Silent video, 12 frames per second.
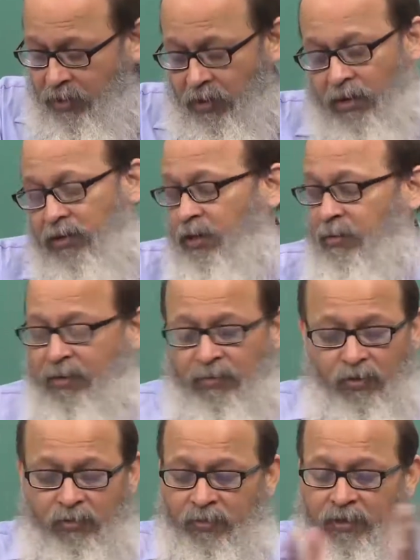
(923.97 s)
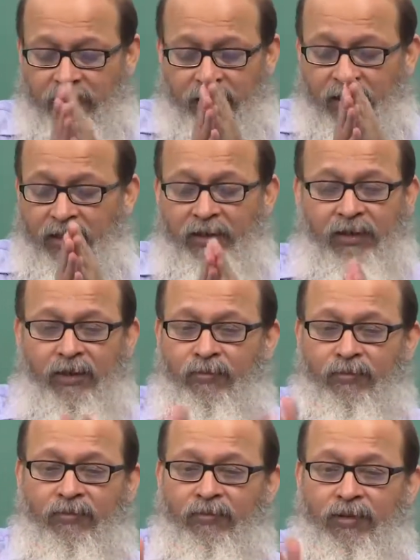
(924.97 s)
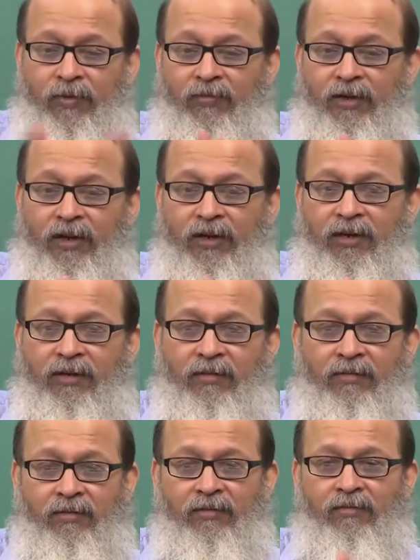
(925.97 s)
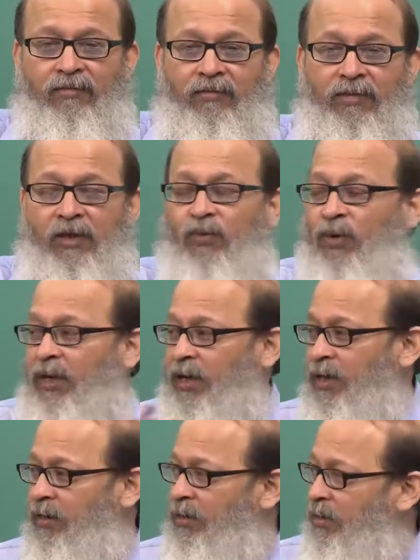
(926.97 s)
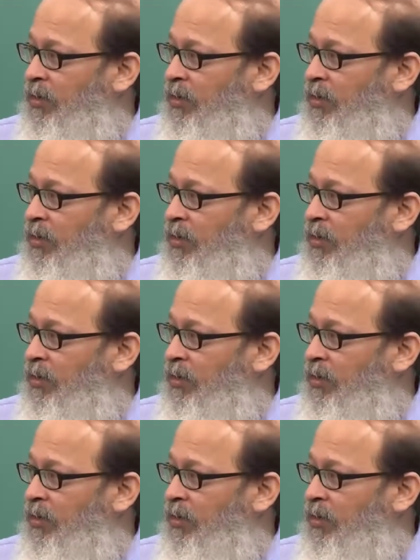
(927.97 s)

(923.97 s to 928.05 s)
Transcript: or they may both be standing somewhere in midway and